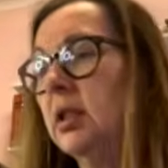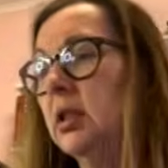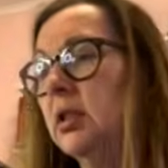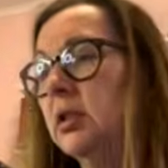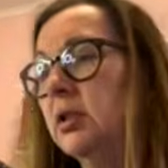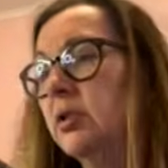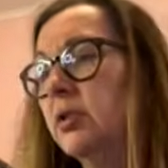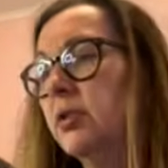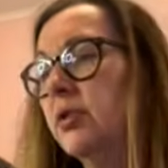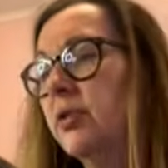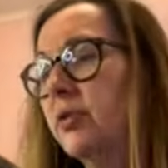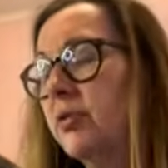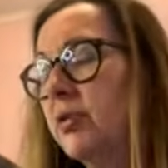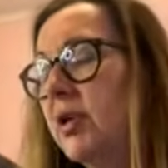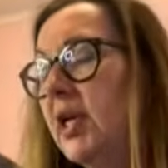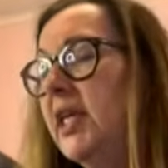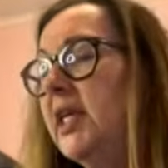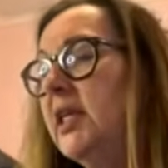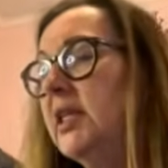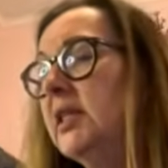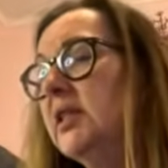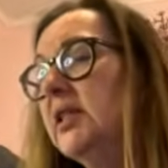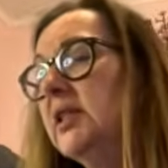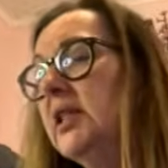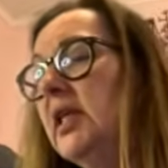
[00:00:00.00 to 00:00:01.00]
So the
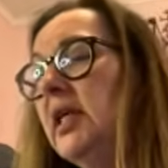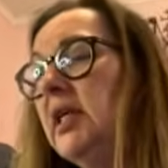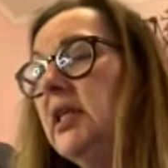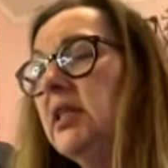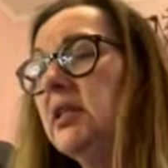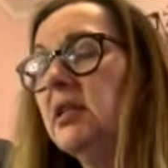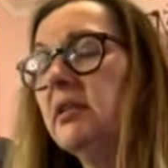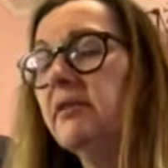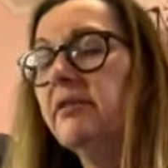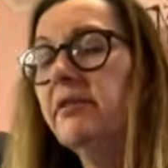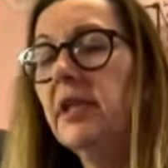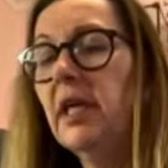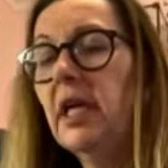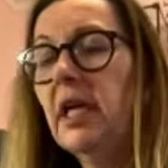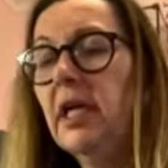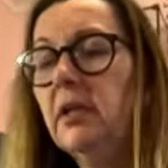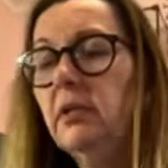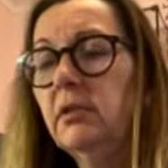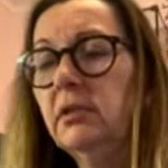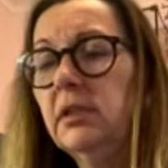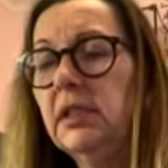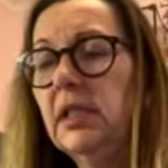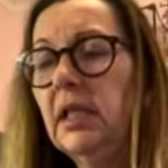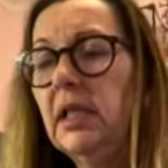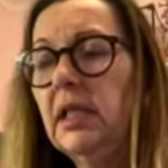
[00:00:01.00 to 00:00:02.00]
right side of the
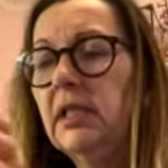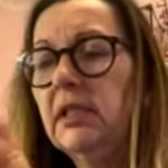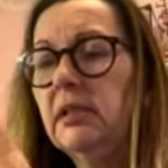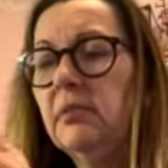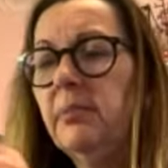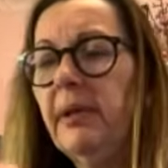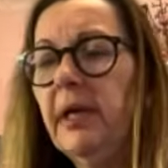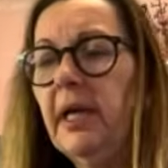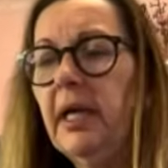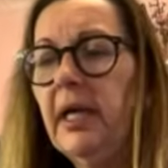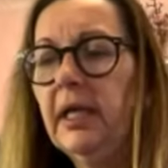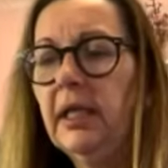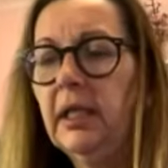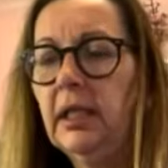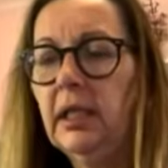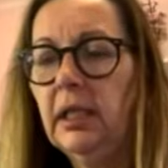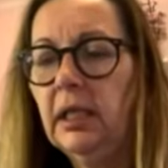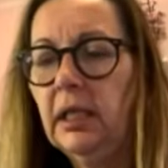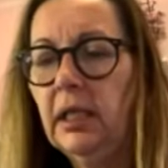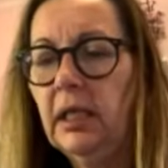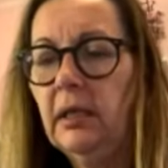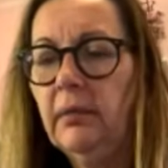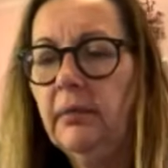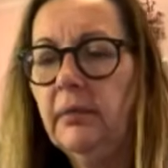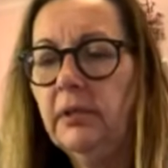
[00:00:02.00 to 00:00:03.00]
outside bag,
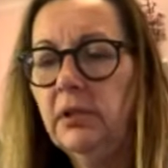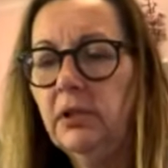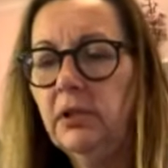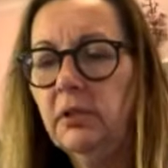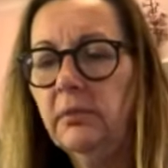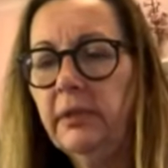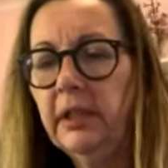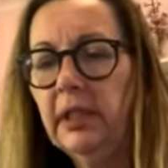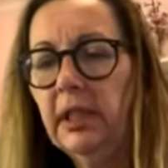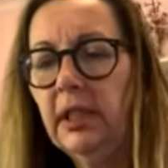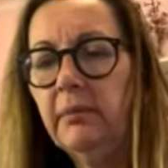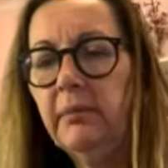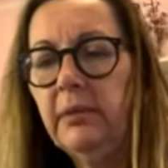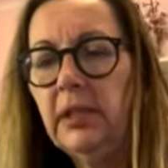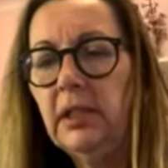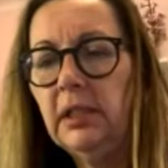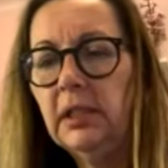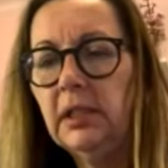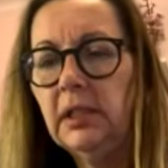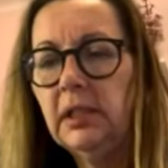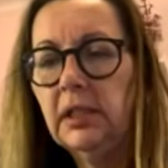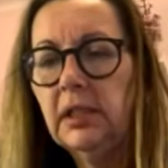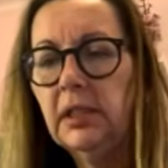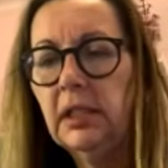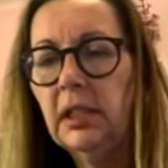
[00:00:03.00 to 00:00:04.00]
I'm assuming it
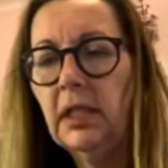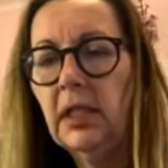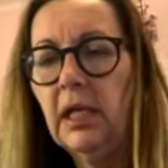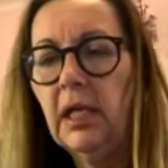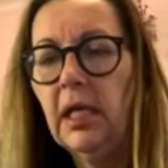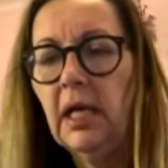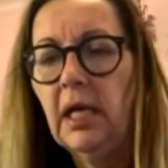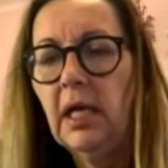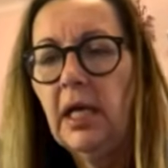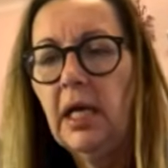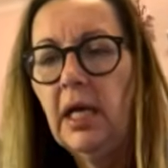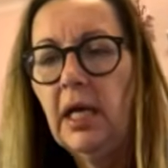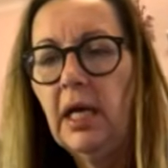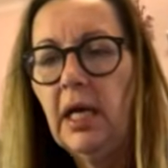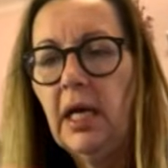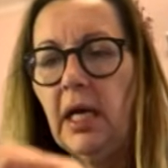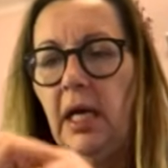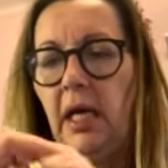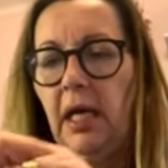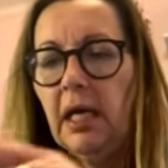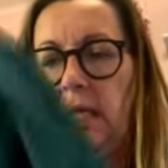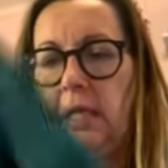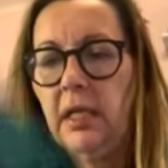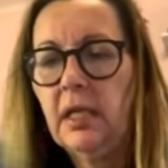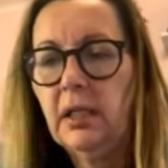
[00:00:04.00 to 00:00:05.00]
means,
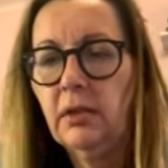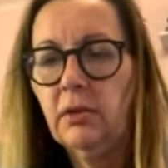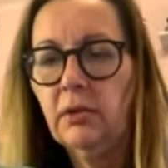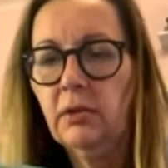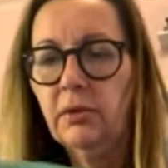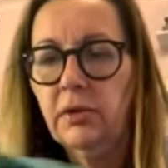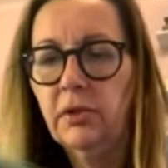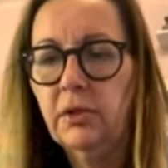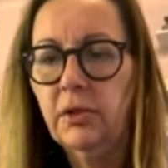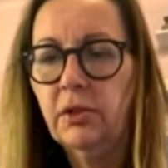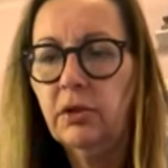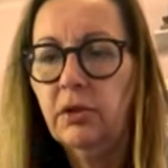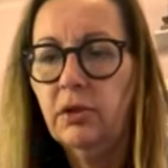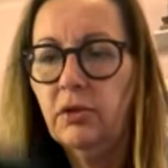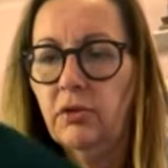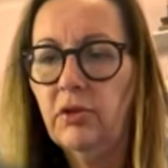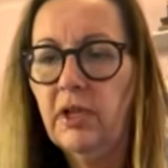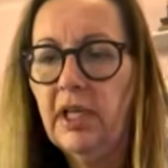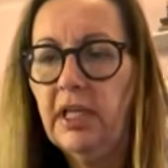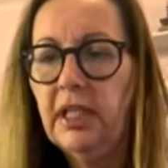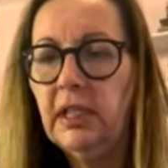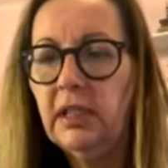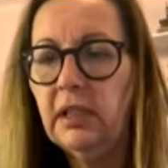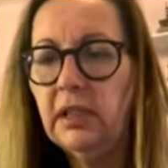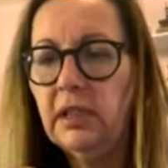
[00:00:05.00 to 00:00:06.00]
goes to the
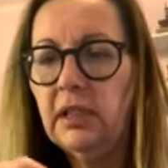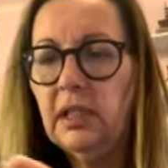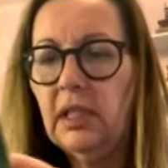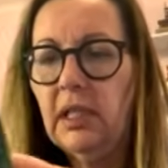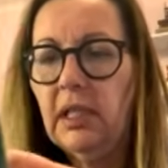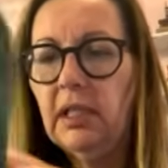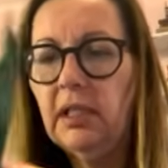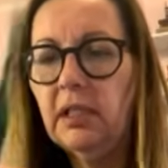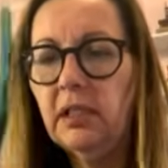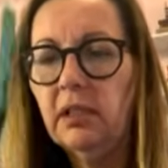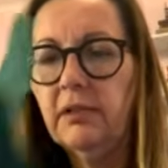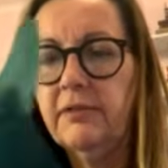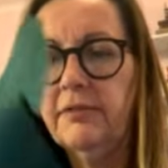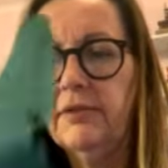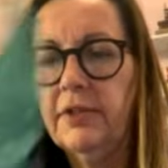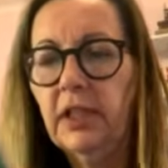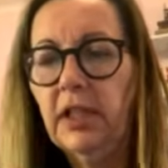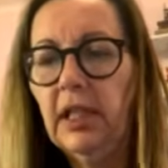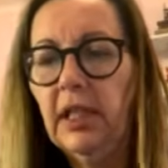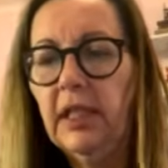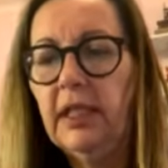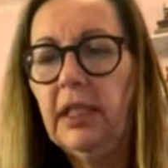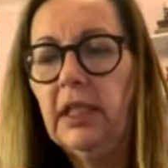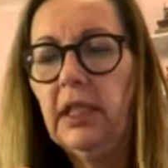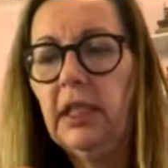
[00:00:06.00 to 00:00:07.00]
right side of the
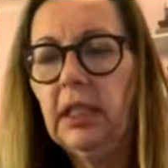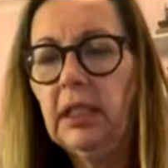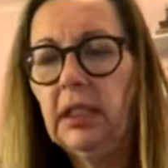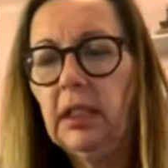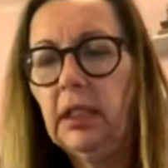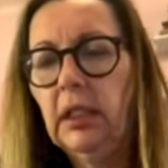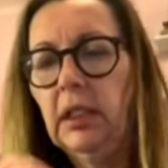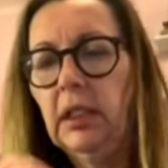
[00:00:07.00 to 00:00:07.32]
lining.